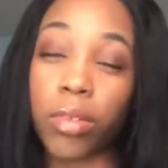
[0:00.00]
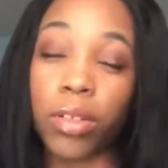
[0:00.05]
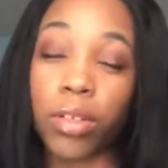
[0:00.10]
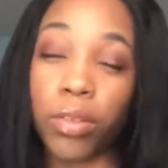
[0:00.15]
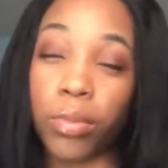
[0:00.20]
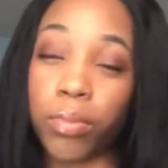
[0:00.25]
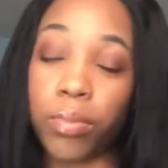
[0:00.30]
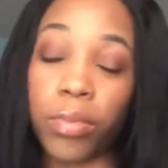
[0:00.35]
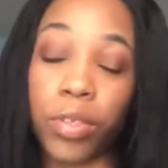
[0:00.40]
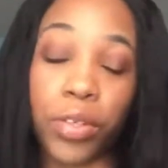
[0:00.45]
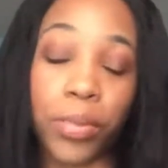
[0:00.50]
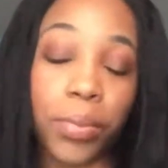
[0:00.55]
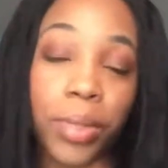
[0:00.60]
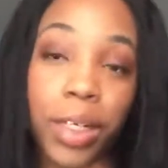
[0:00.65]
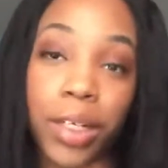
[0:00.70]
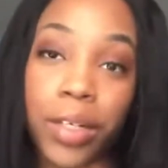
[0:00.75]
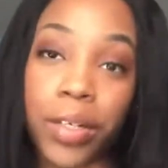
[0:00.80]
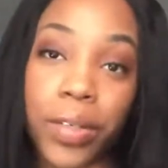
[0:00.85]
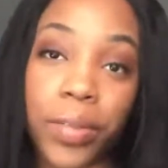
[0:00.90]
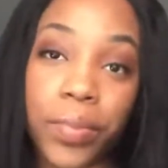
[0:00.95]
Do
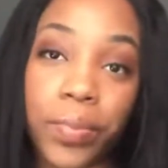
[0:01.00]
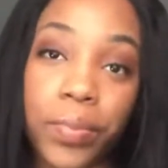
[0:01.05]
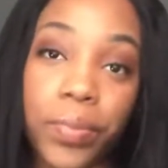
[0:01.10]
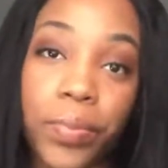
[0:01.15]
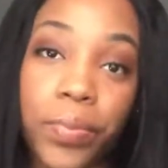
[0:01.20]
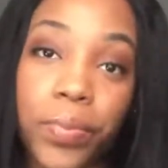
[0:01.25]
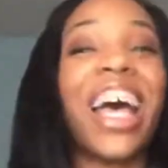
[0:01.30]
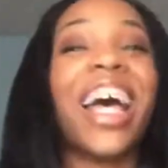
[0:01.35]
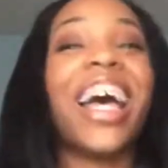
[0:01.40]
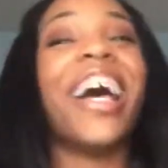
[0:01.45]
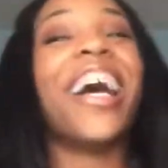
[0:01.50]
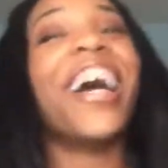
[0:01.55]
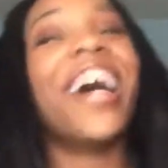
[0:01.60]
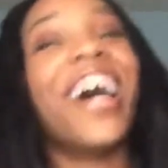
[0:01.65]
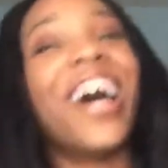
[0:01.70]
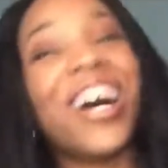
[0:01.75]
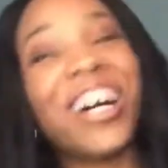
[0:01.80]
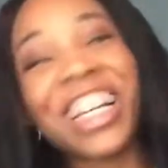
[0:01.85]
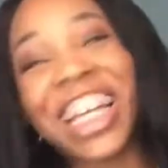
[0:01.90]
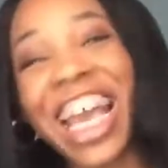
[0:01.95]
better.
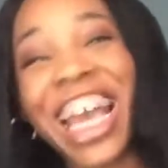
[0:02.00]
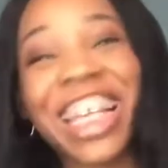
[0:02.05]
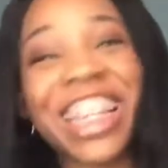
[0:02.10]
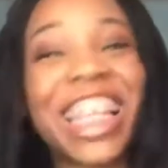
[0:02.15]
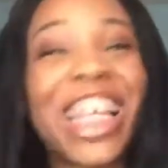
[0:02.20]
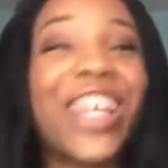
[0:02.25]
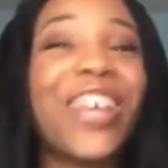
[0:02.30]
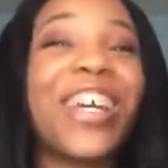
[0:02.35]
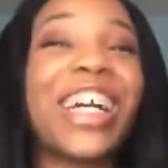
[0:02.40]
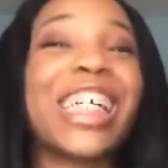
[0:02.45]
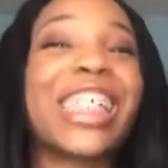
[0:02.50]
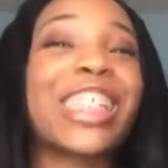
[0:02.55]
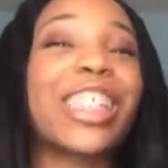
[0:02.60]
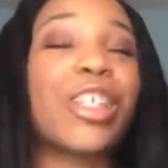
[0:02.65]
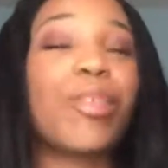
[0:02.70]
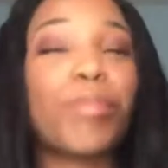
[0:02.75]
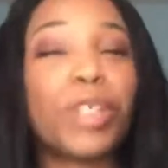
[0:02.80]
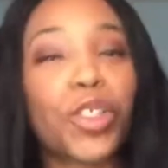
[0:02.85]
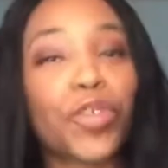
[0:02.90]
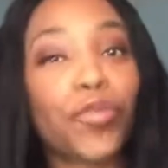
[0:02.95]
Okay, thank you guys so
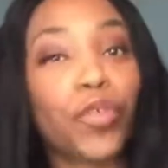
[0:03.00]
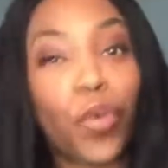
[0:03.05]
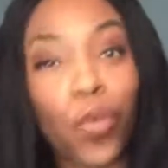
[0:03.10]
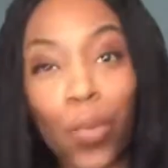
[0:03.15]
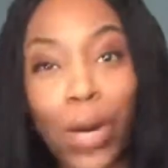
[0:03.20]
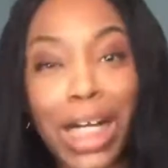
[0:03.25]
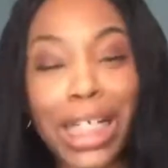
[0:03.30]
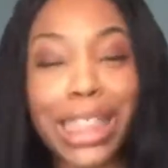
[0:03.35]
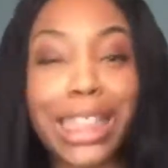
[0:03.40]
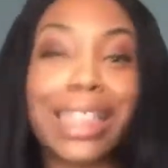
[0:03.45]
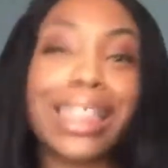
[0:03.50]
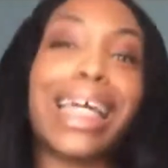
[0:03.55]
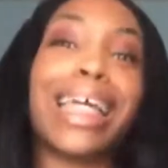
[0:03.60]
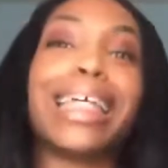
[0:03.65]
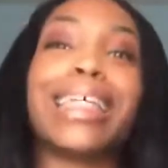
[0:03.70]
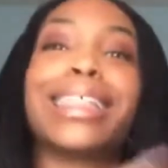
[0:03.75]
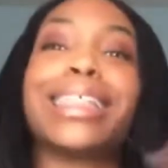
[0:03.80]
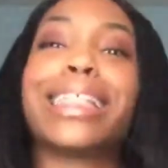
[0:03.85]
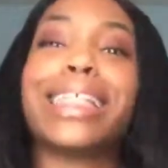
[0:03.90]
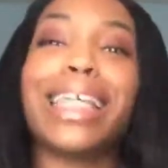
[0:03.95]
much for watching. That
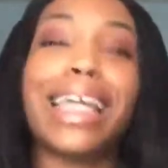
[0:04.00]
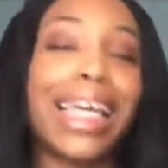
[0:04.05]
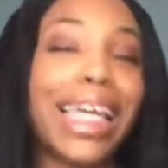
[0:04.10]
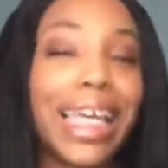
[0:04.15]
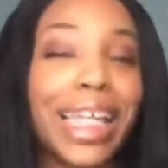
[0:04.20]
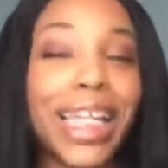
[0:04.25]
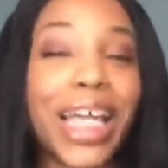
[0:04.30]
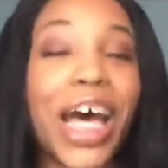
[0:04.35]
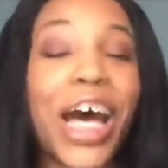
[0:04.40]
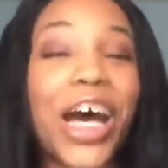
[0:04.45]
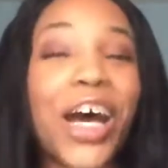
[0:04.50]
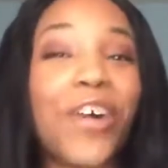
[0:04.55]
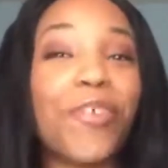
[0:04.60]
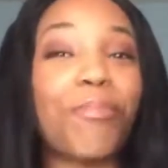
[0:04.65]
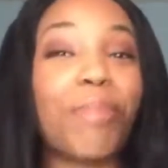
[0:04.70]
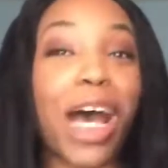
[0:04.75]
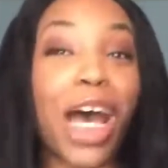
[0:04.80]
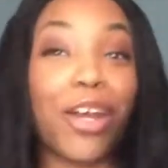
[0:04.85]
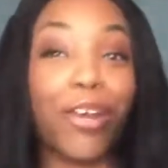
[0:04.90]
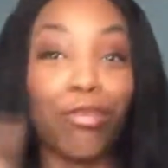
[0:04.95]
is the end of
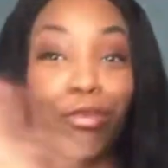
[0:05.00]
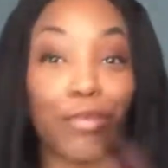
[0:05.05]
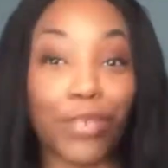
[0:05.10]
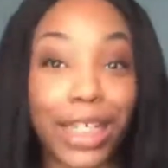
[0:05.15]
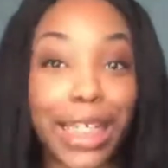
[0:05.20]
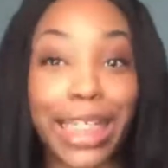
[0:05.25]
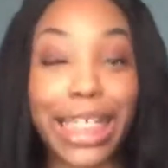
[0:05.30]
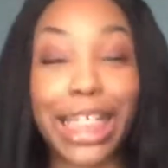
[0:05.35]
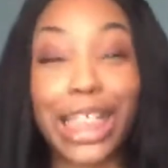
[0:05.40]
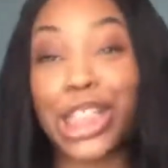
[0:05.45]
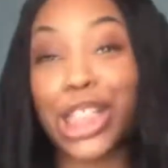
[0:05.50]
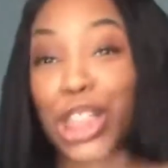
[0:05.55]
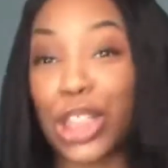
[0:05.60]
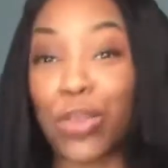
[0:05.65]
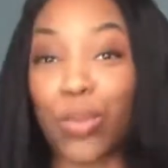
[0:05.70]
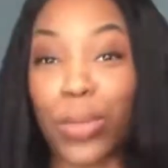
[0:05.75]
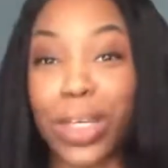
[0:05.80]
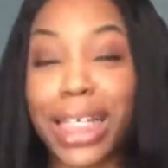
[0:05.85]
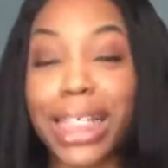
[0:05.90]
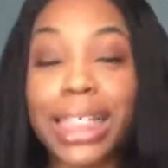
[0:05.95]
my reading
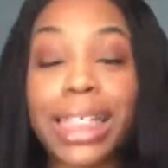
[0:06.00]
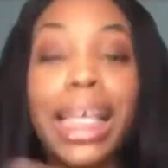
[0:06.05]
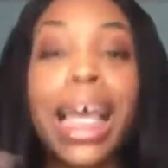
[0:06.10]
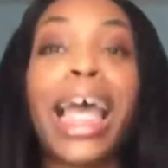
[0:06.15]
tweets.